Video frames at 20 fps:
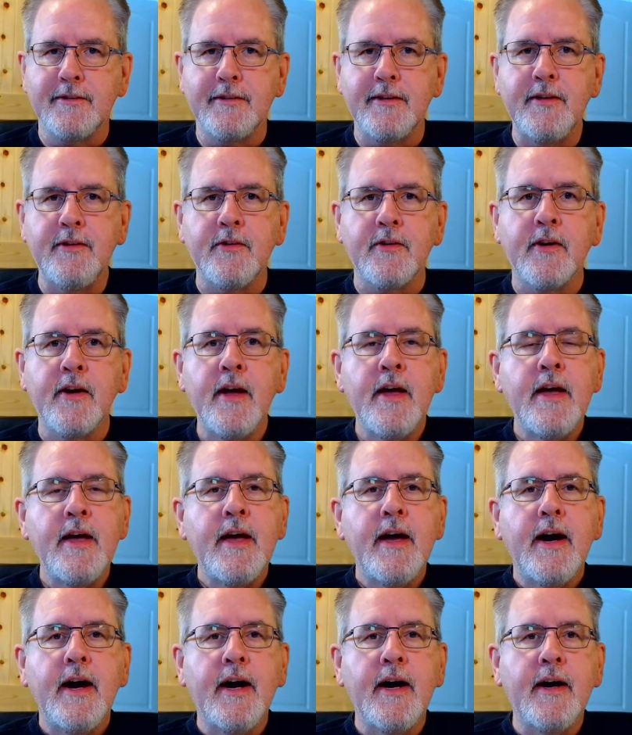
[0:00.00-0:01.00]
either.
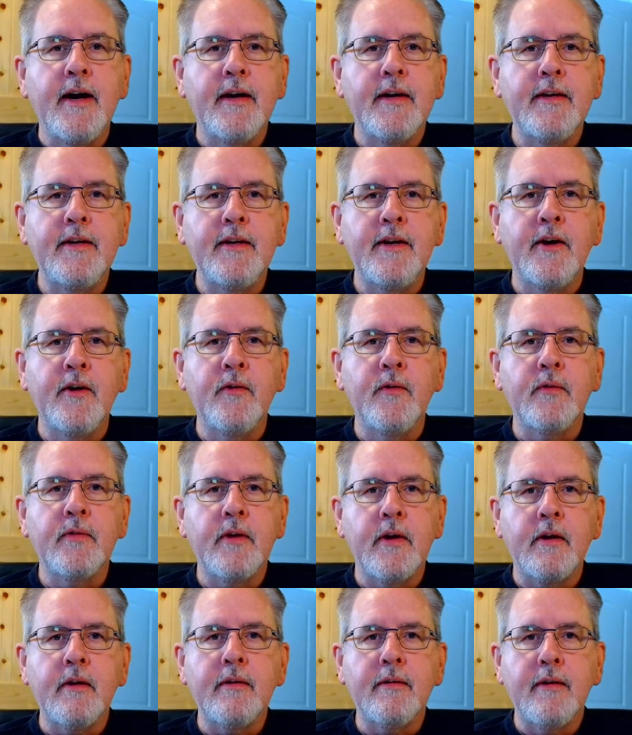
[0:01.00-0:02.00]

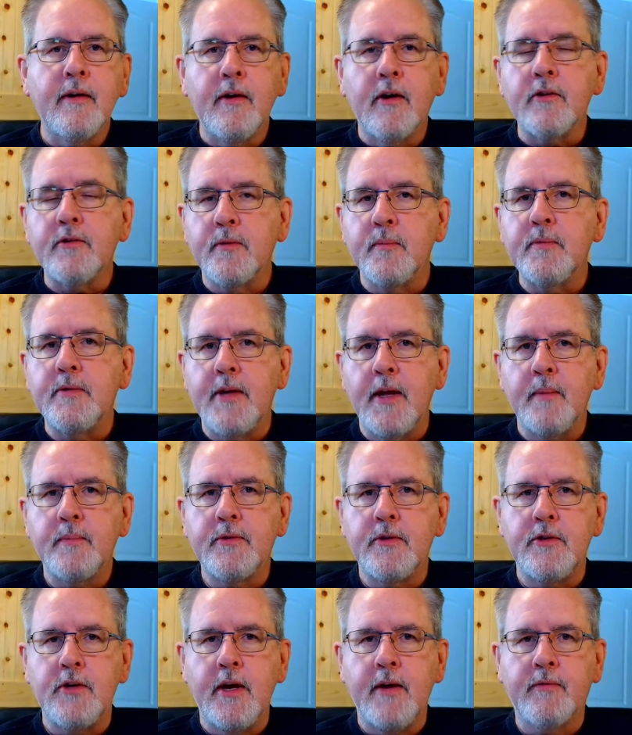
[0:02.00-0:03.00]
There are some steps
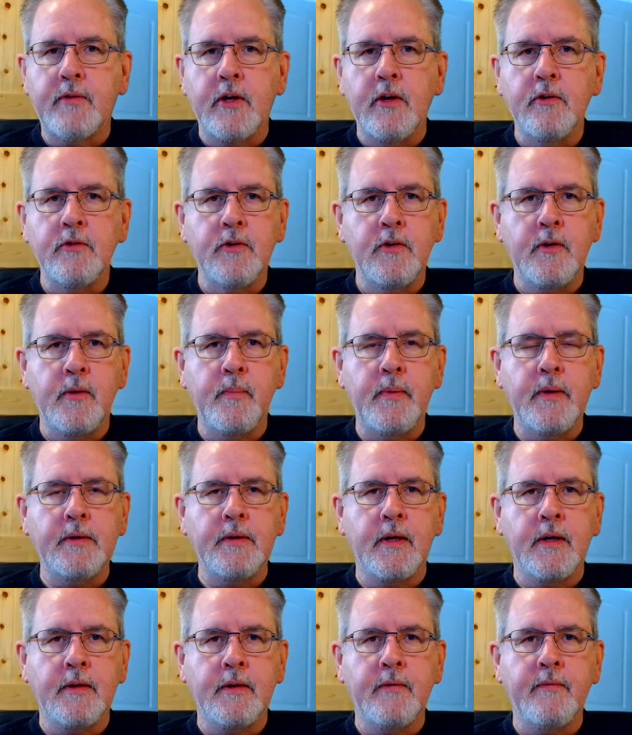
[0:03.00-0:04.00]
that you have to go to
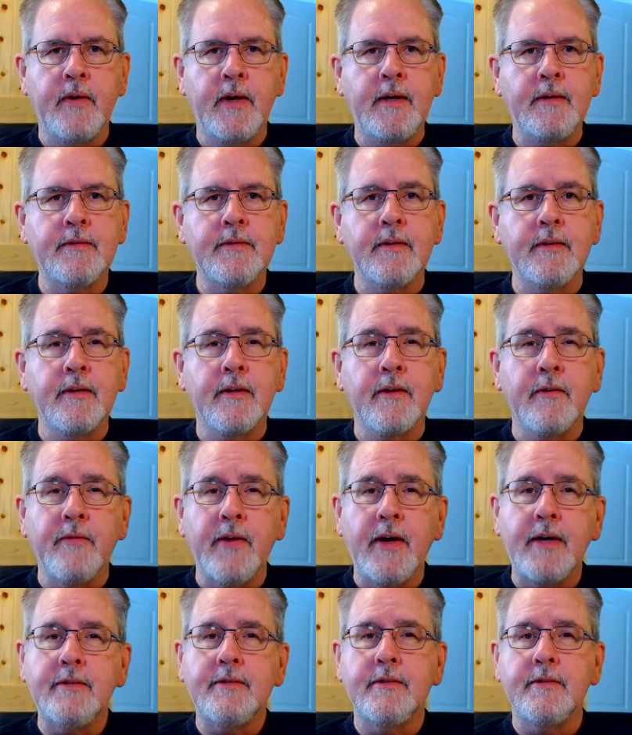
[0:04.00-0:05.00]
depending on the device. And the
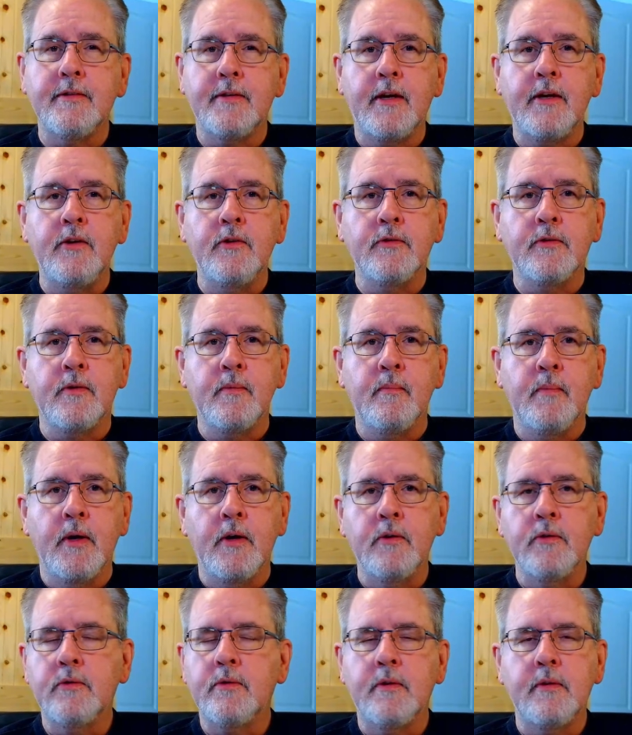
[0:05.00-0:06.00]
devices that I use the
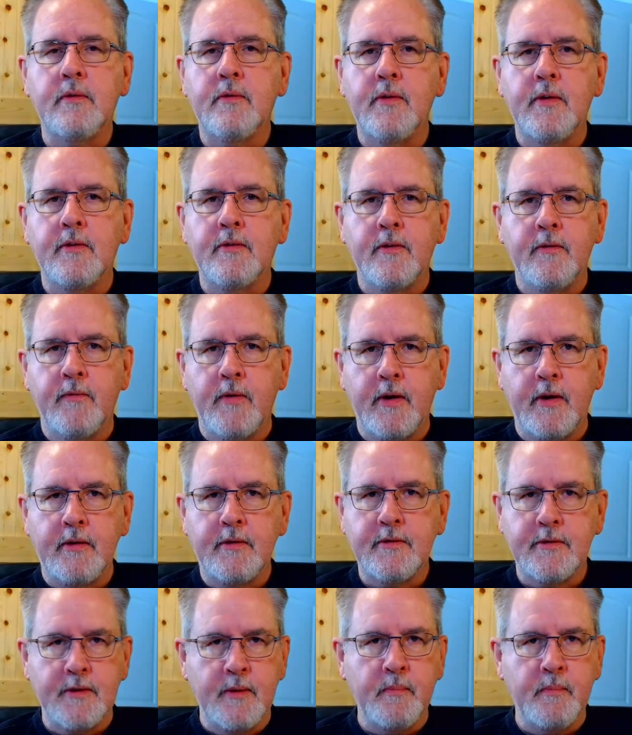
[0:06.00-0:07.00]
most, it's very
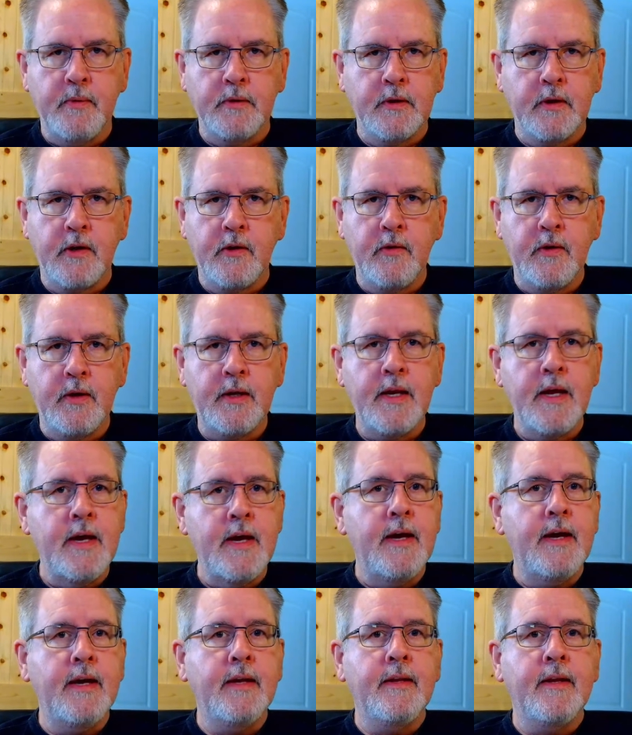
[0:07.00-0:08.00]
simple to do it,
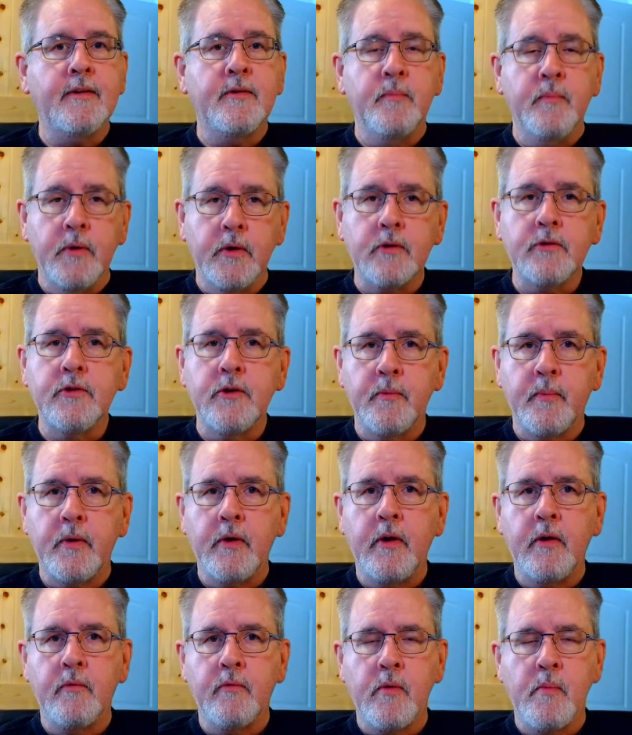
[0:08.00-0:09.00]
and that's Books,
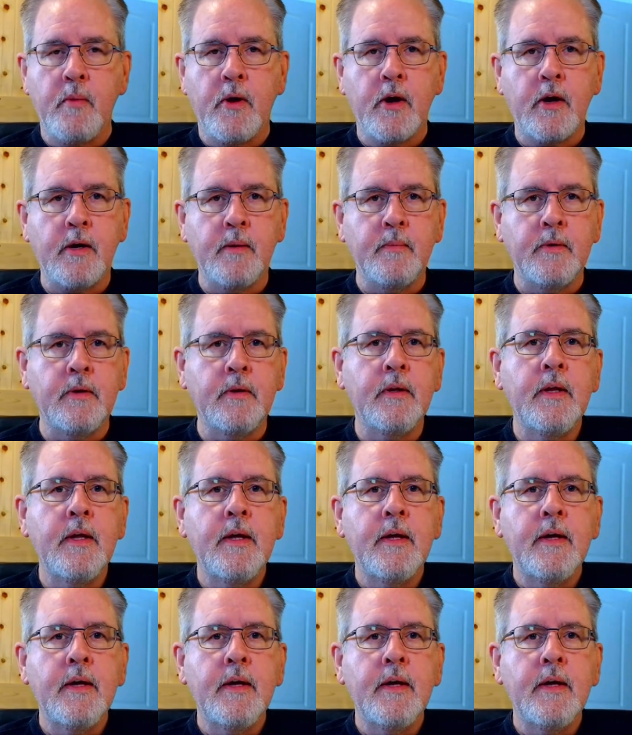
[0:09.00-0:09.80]
SUPERNOTE, Remarkable.